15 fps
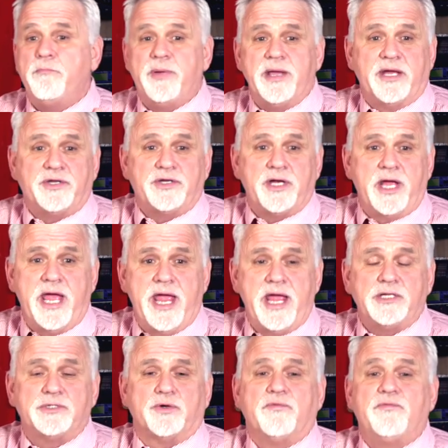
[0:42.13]
big
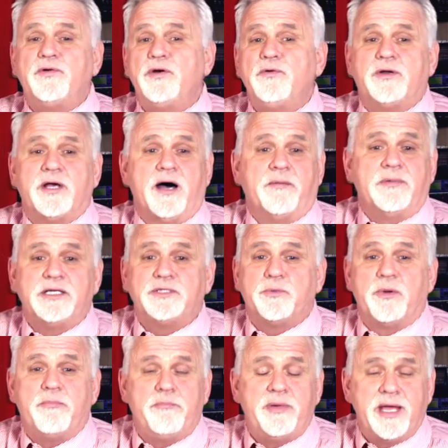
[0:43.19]
chains or food companies
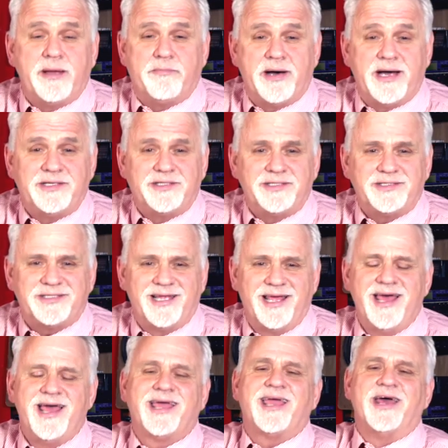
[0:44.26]
with big budgets
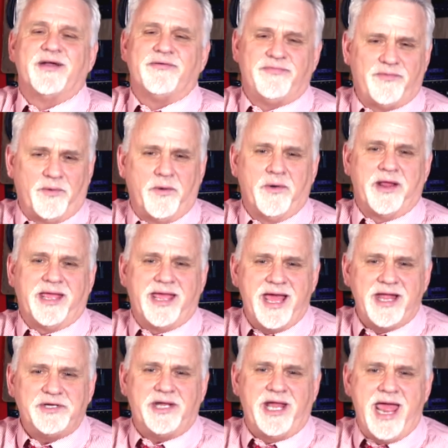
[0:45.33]
can afford a
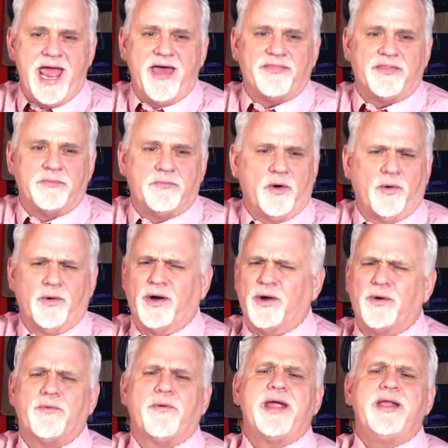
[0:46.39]
catchy anthem or a
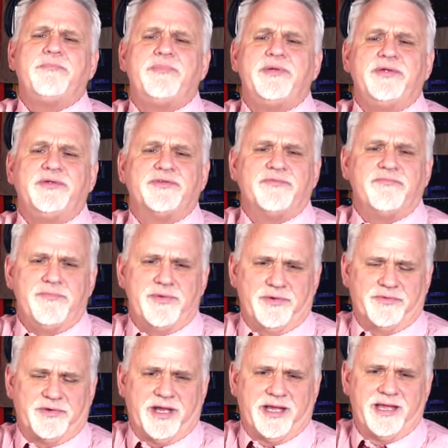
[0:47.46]
great piece of
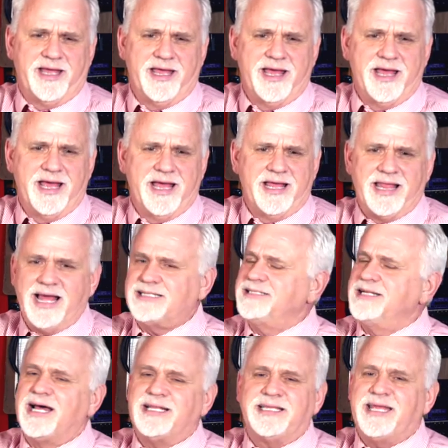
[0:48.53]
music. That's
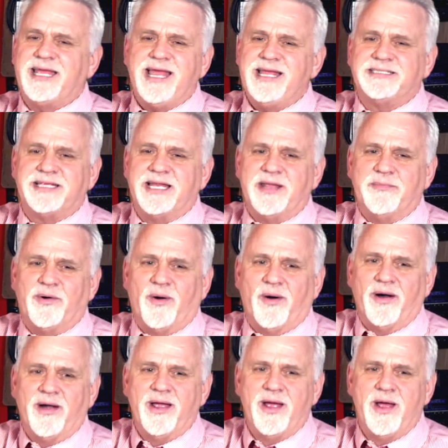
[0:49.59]
not the case
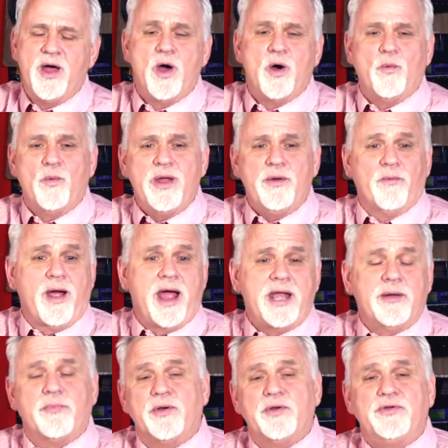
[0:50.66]
anymore. We
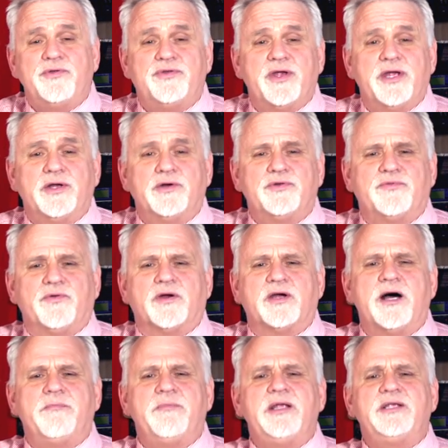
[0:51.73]
write and produce jingles for
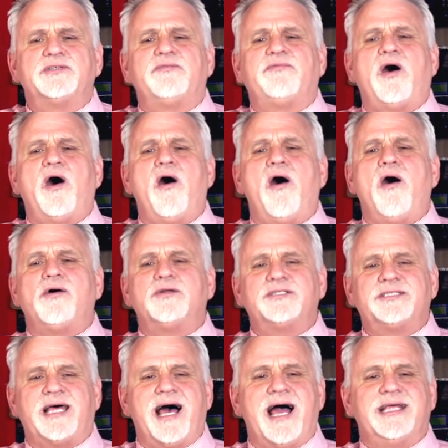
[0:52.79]
companies of all
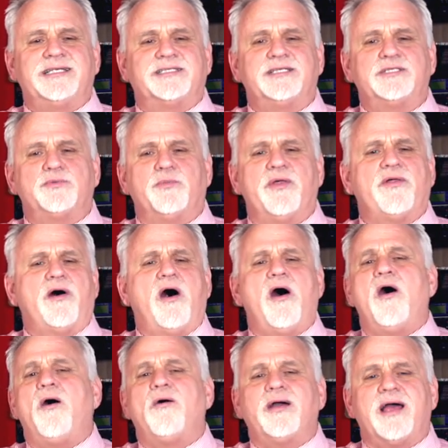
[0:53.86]
sizes with
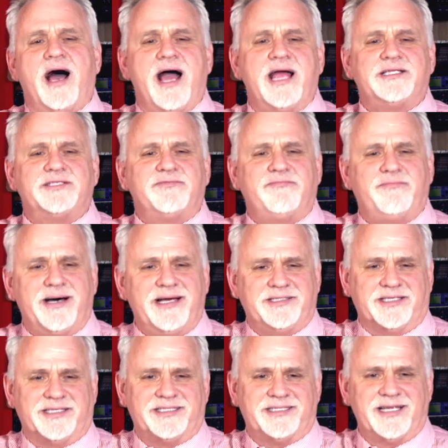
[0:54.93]
all kinds of
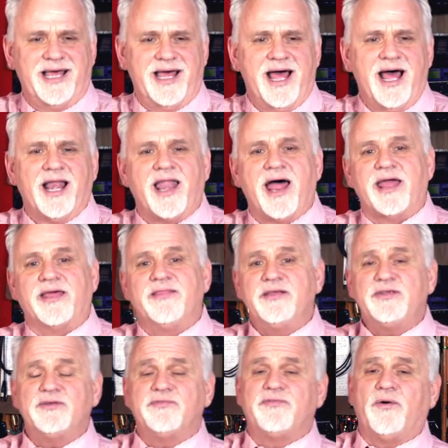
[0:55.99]
budgets, like
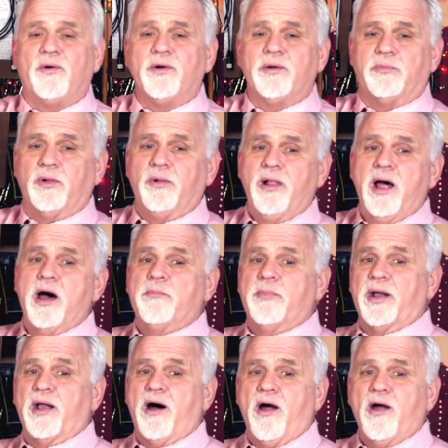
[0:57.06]
this affordable
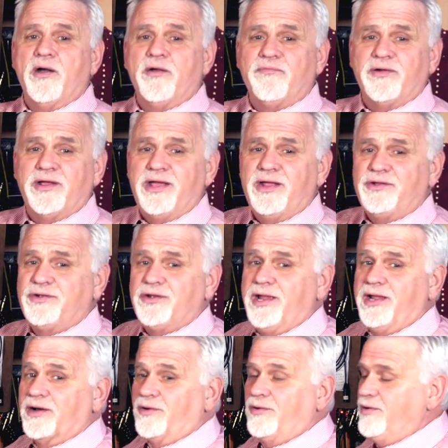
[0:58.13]
but hard to forget
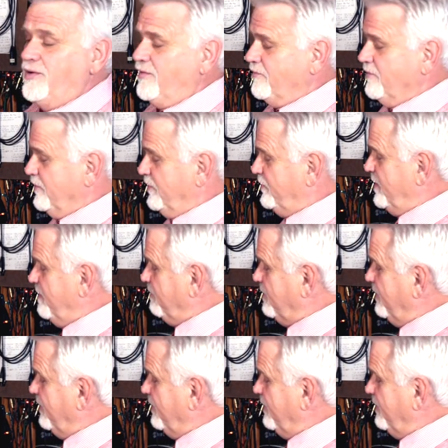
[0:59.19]
jingle for Zip